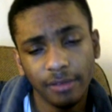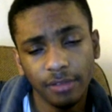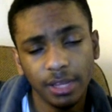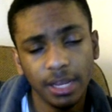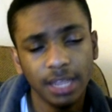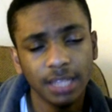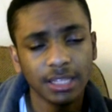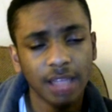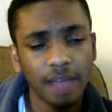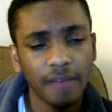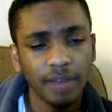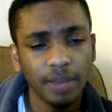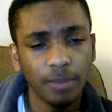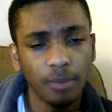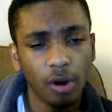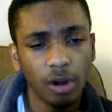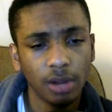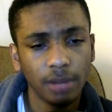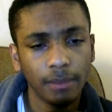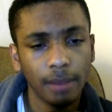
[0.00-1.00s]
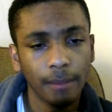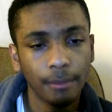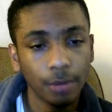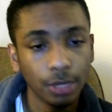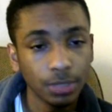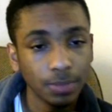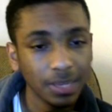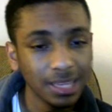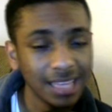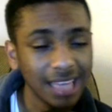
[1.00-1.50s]
He doesn't have any party
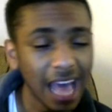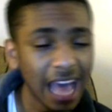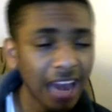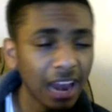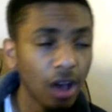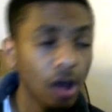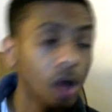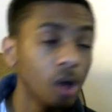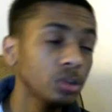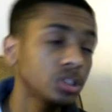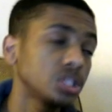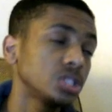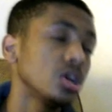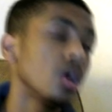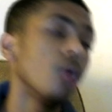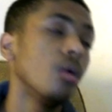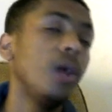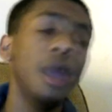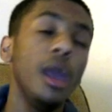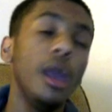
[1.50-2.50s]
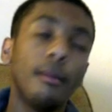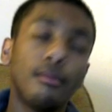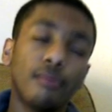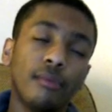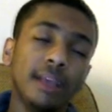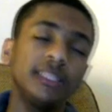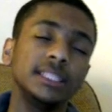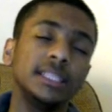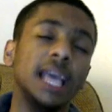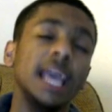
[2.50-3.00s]
members. But that also
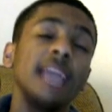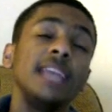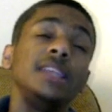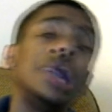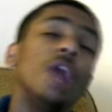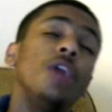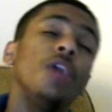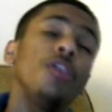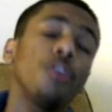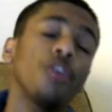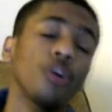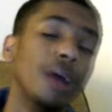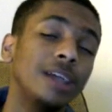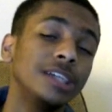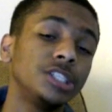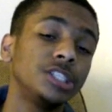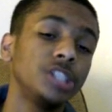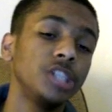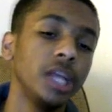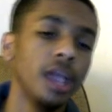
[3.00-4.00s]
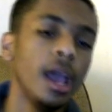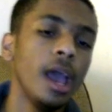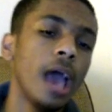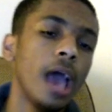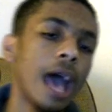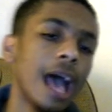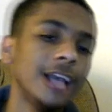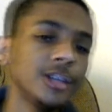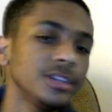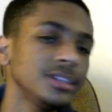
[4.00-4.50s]
brings another question.
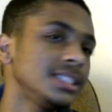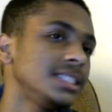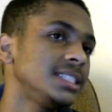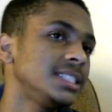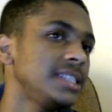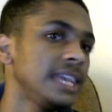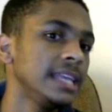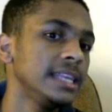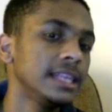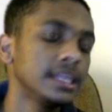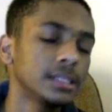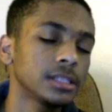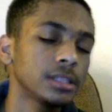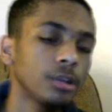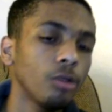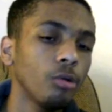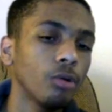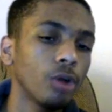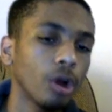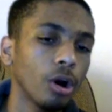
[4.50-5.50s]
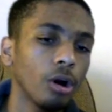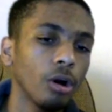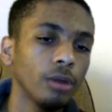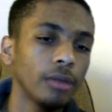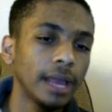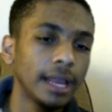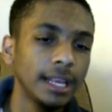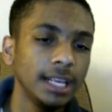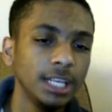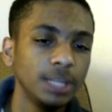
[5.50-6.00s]
As you can see, this little
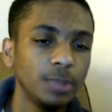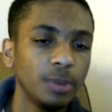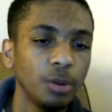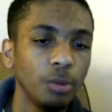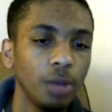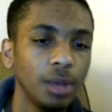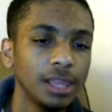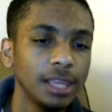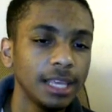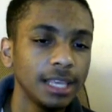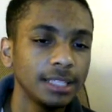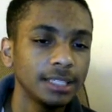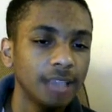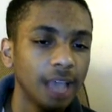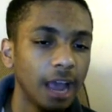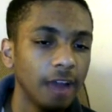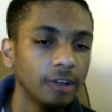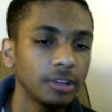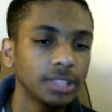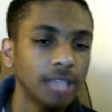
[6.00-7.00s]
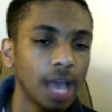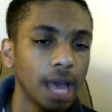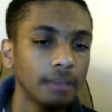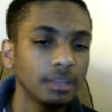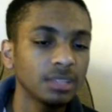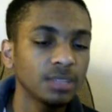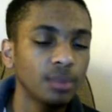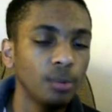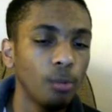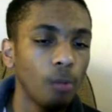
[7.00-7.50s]
girl that he's been with the entire
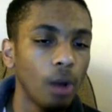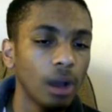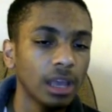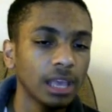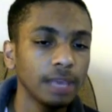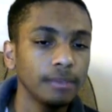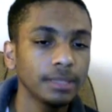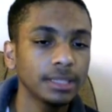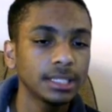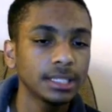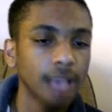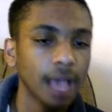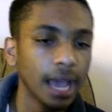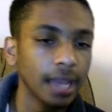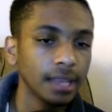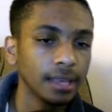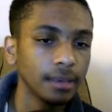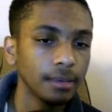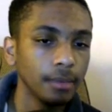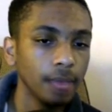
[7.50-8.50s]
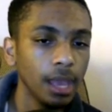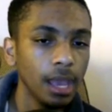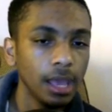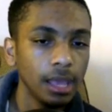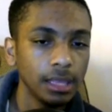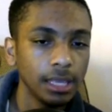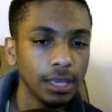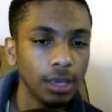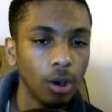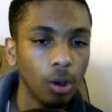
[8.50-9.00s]
time has been walking beside him
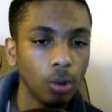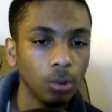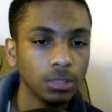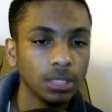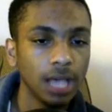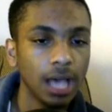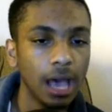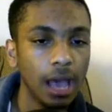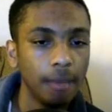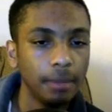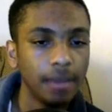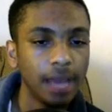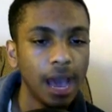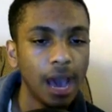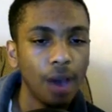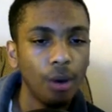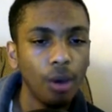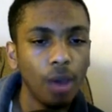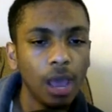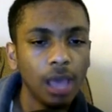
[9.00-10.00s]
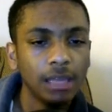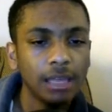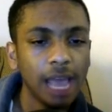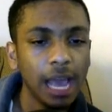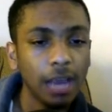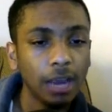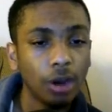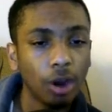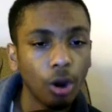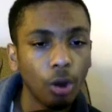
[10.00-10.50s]
the whole time. Now,
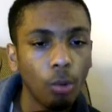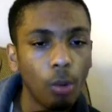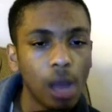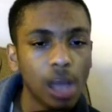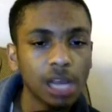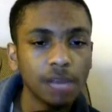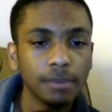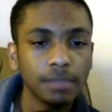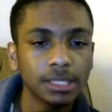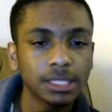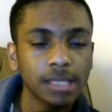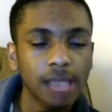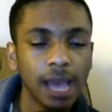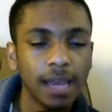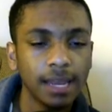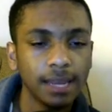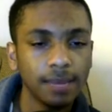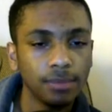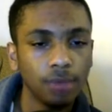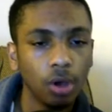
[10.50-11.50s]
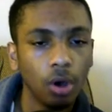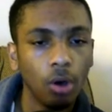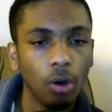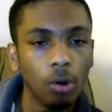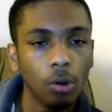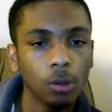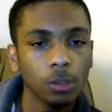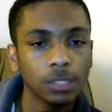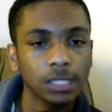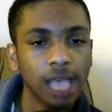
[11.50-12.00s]
that girl walking beside him the
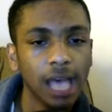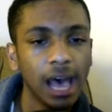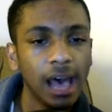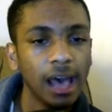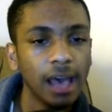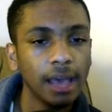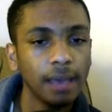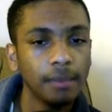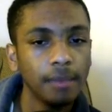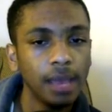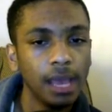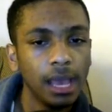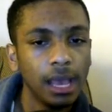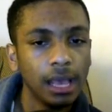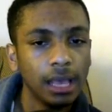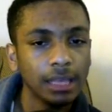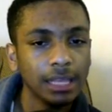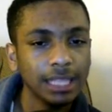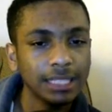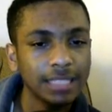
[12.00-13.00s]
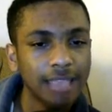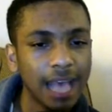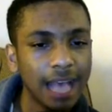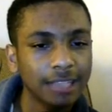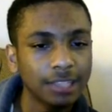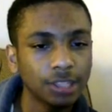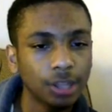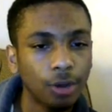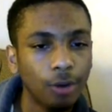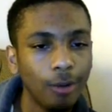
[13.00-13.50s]
whole time, let's
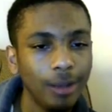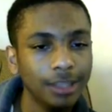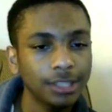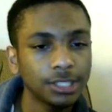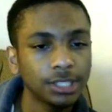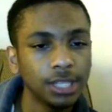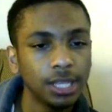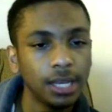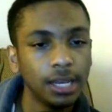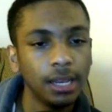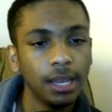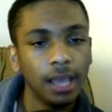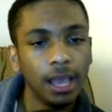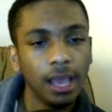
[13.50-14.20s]
ask the question,